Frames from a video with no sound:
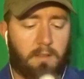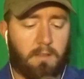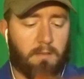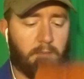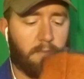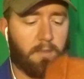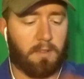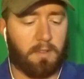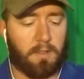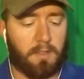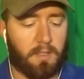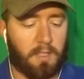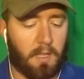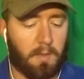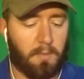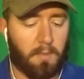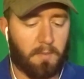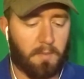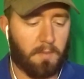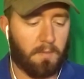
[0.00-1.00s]
I'm going to just keep
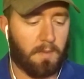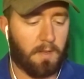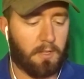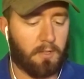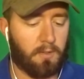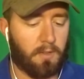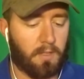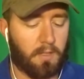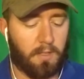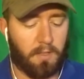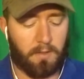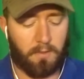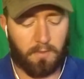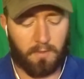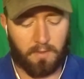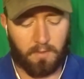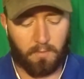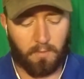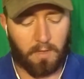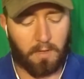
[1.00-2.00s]
them in my truck and use
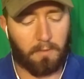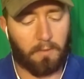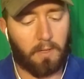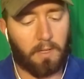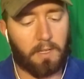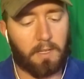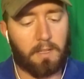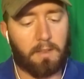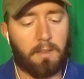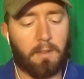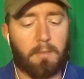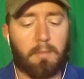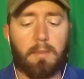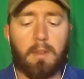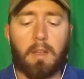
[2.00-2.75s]
them whenever I need them.